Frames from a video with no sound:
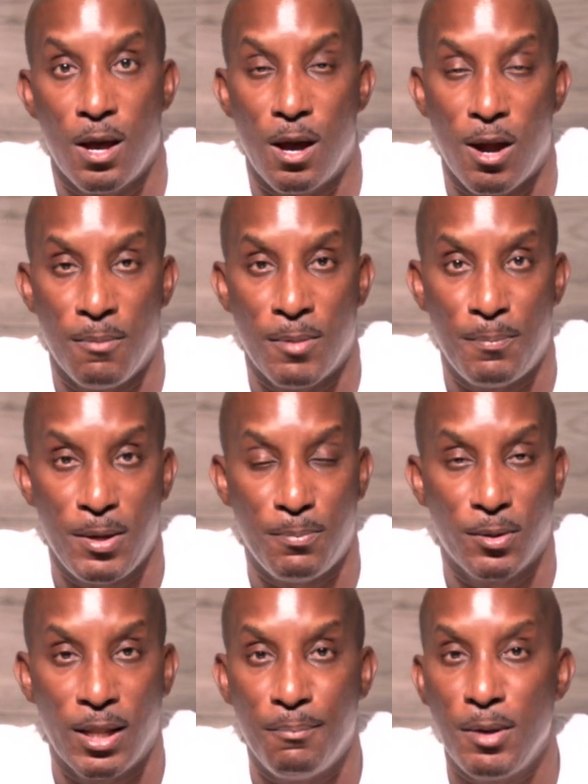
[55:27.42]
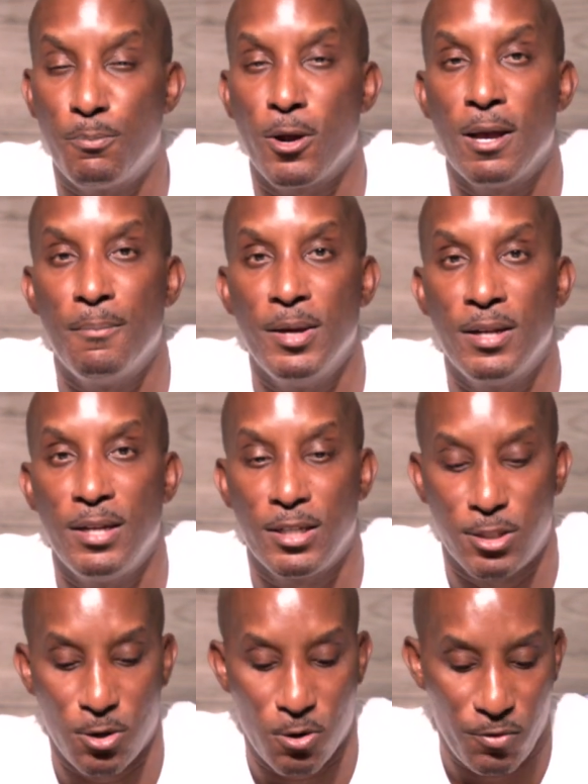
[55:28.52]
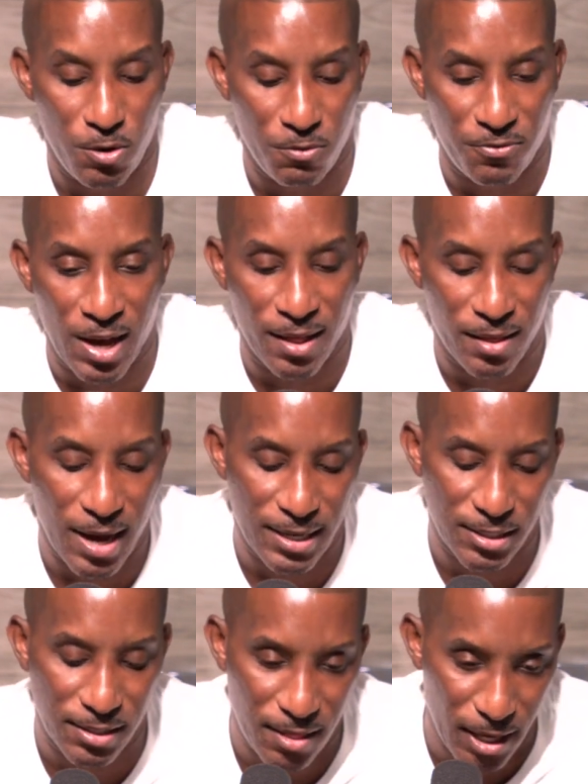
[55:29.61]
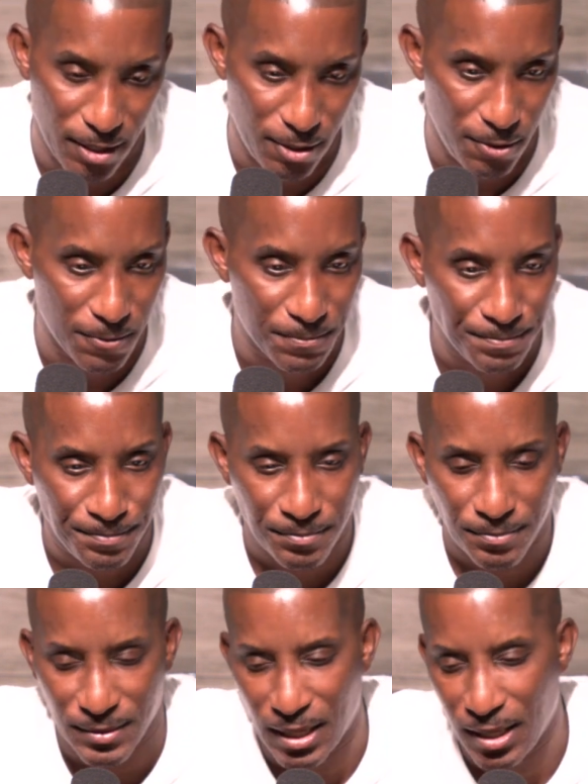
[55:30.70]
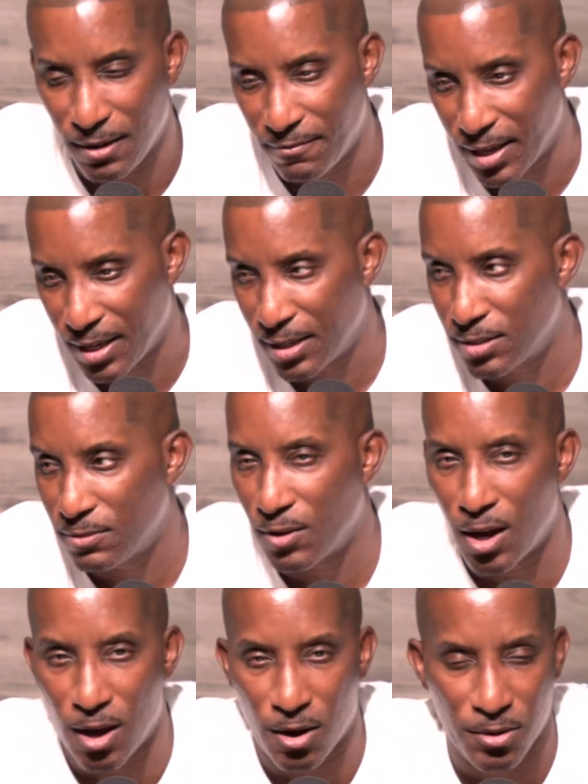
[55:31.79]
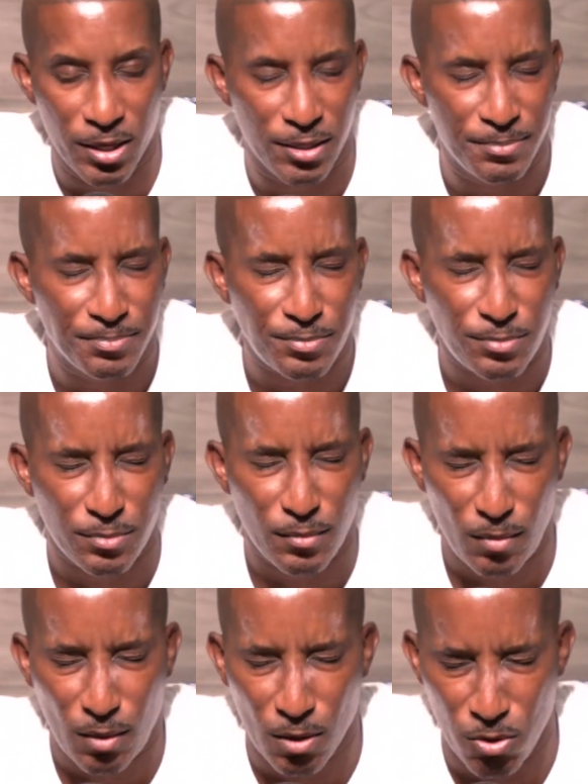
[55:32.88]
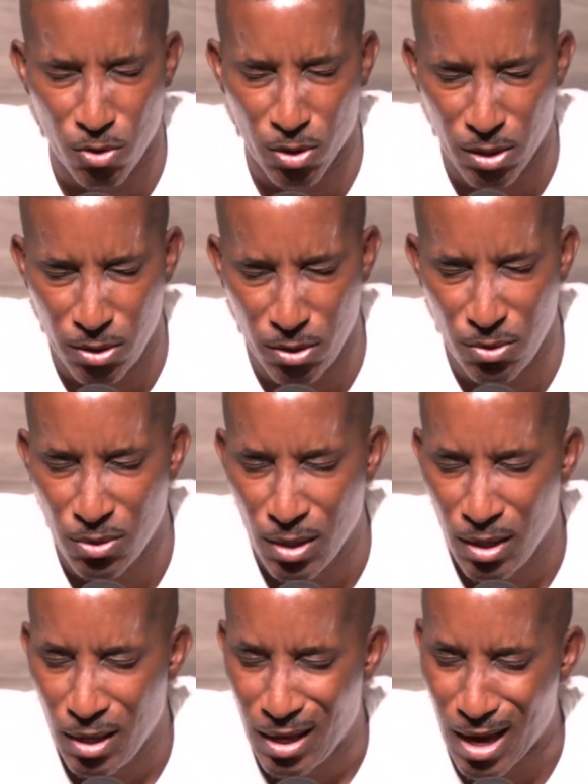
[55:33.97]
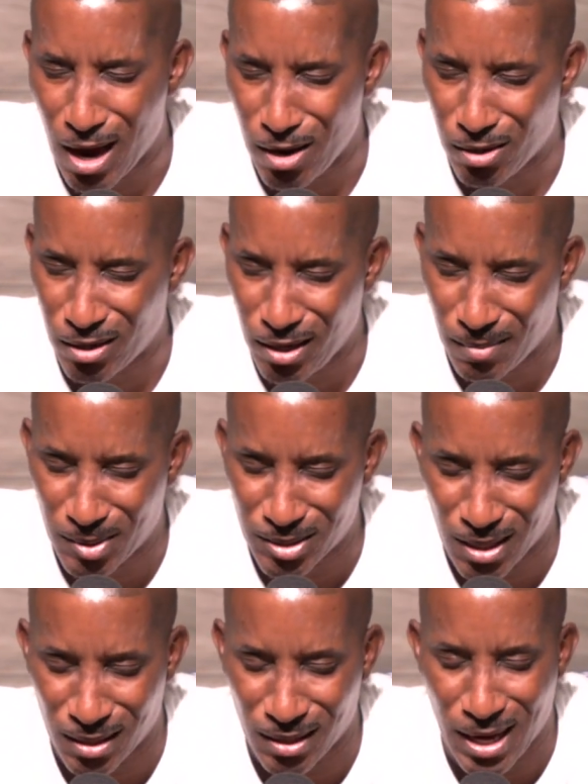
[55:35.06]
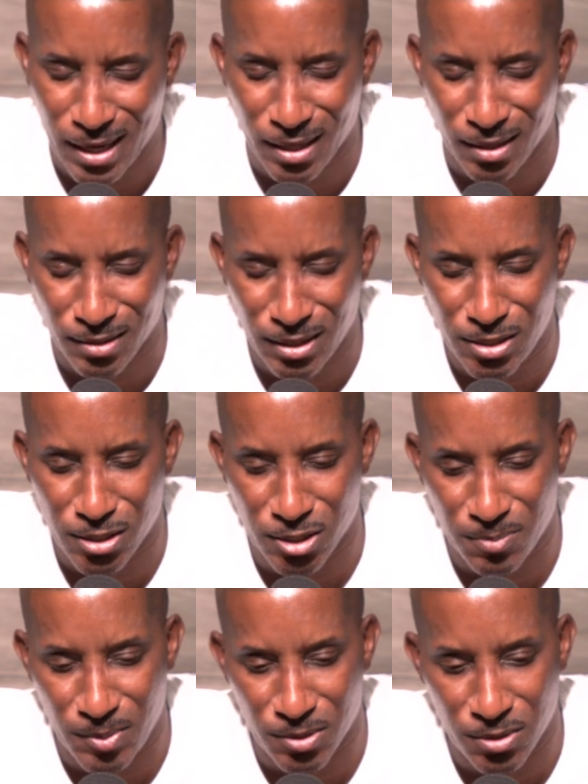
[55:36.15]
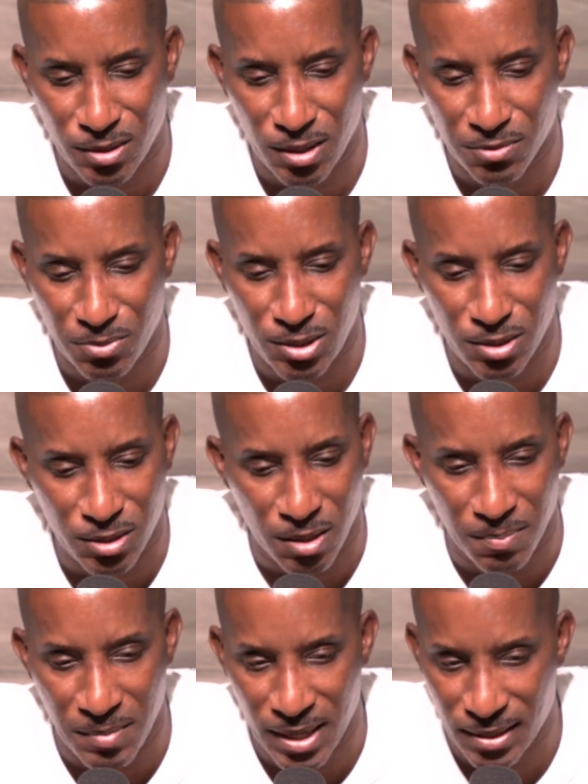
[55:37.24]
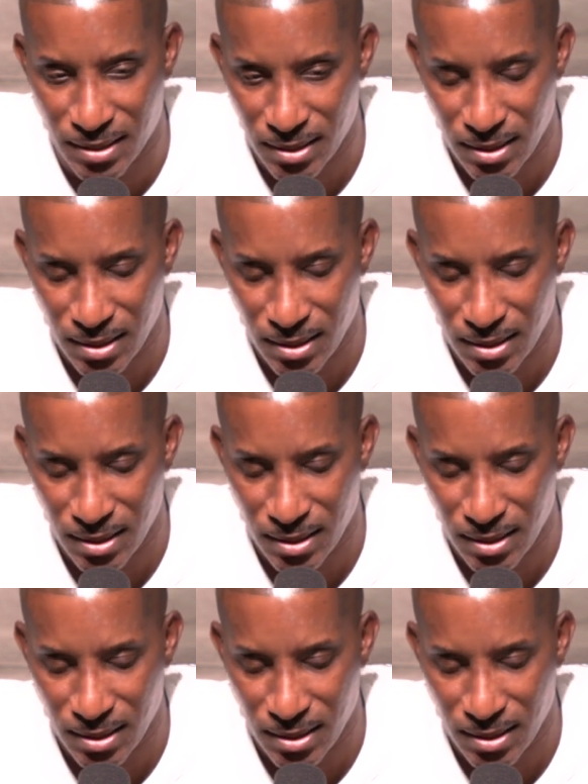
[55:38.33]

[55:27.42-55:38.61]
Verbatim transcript: all right, my people, let me pray a benediction over you. Father, I just thank you in advance for all that you're going to do and how you're going to help us unlock and unleash our spiritual gifts. We just commit